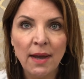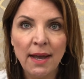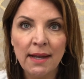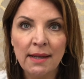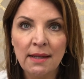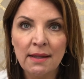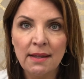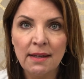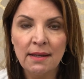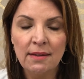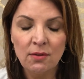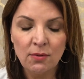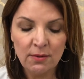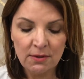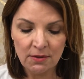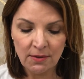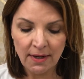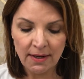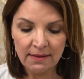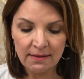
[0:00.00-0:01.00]
anything to
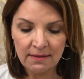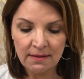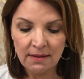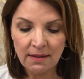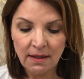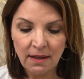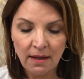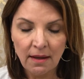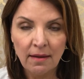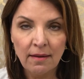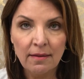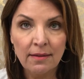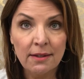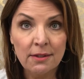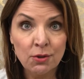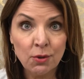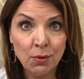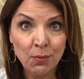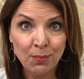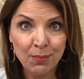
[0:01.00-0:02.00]
address the
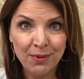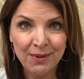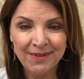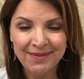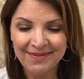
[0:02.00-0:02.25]
droop.